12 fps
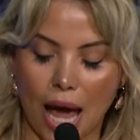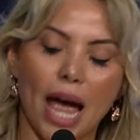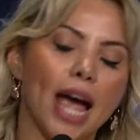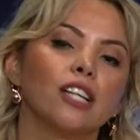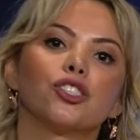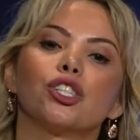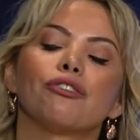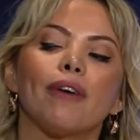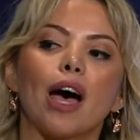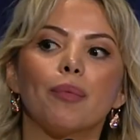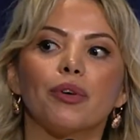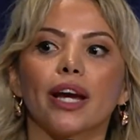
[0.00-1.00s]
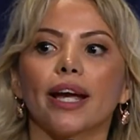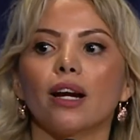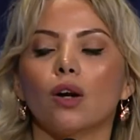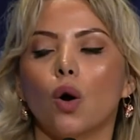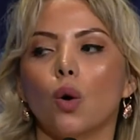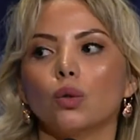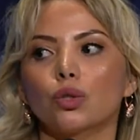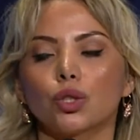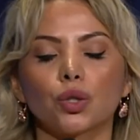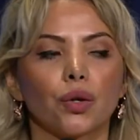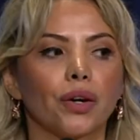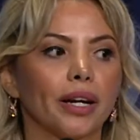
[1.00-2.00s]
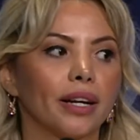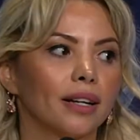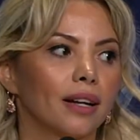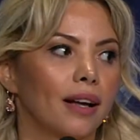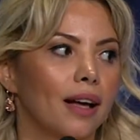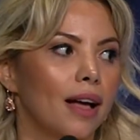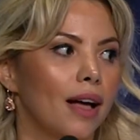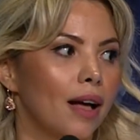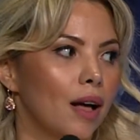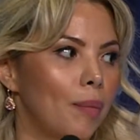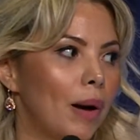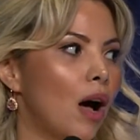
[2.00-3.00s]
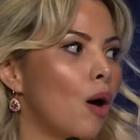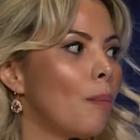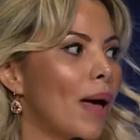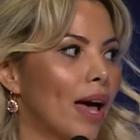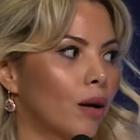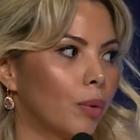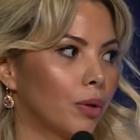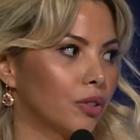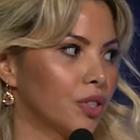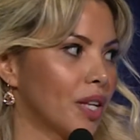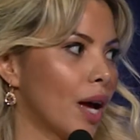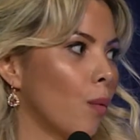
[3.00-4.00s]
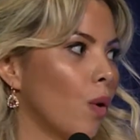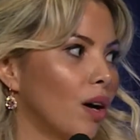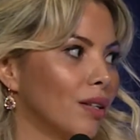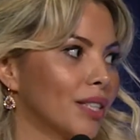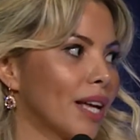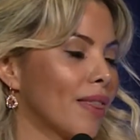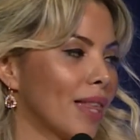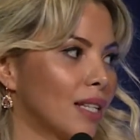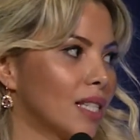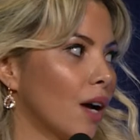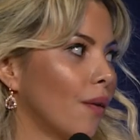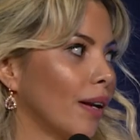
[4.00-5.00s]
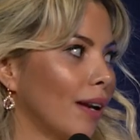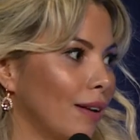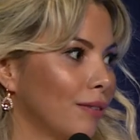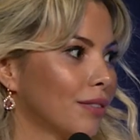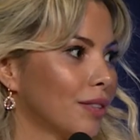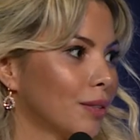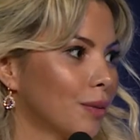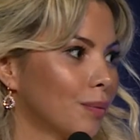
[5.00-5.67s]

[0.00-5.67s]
And she fabricated a whole story about how bad a person I was, and that's how I left.